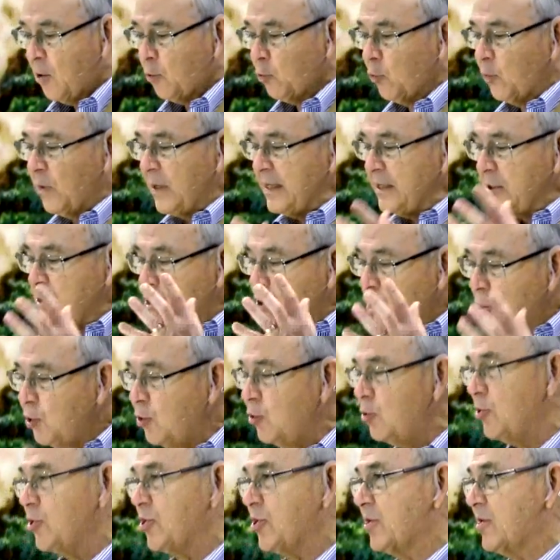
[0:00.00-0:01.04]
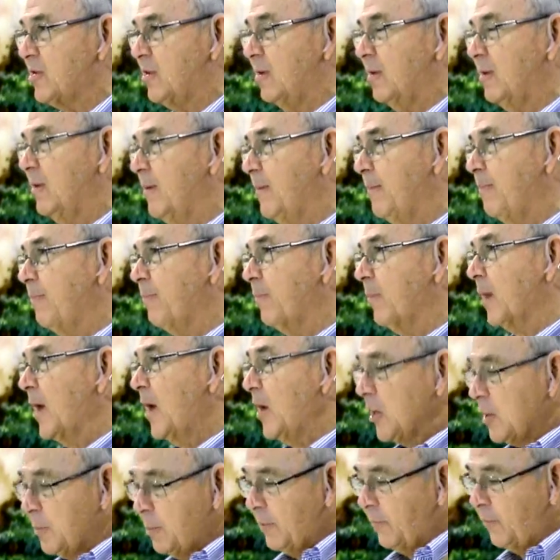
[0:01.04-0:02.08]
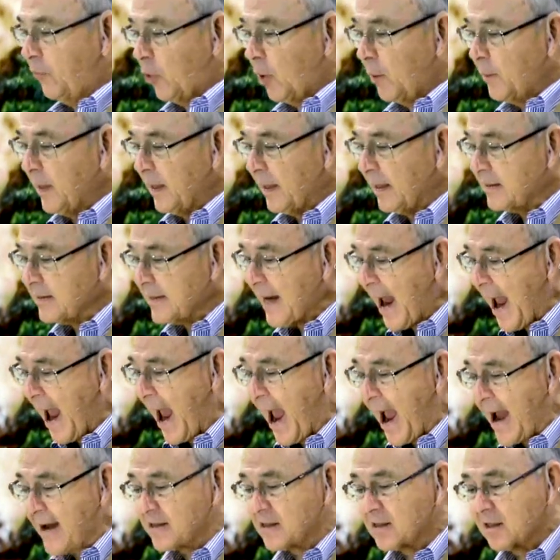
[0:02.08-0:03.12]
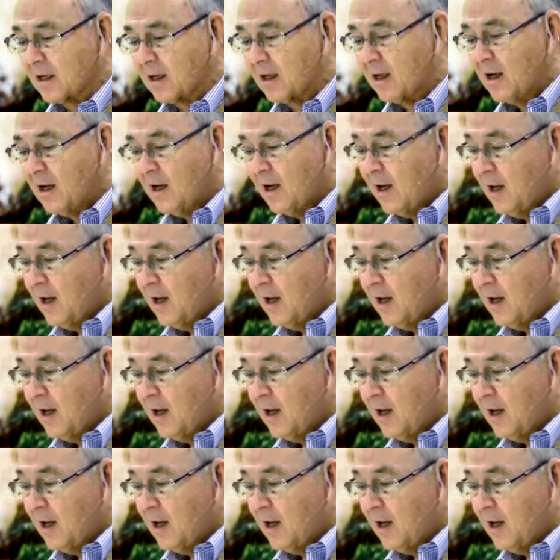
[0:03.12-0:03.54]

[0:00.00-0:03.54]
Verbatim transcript: reduced to performing a task